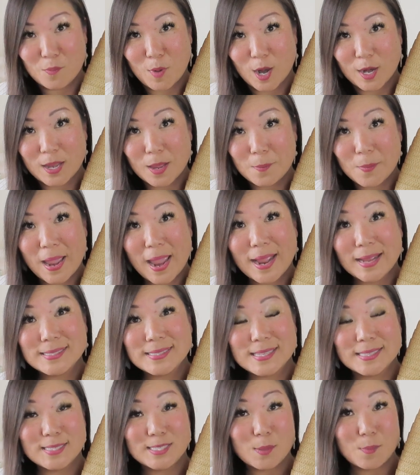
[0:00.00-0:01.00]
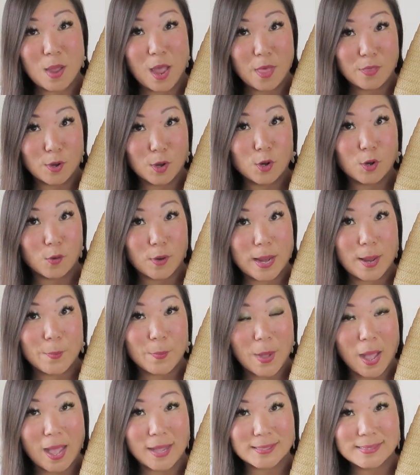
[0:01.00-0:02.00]
market bags in some other
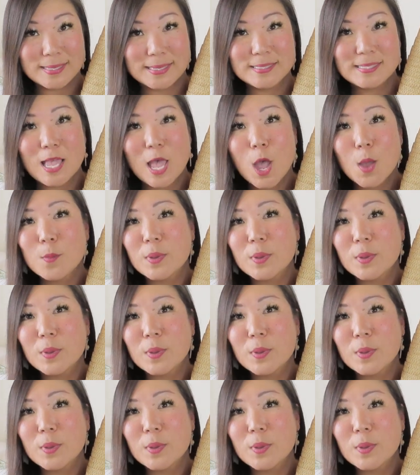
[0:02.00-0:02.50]
great boxes,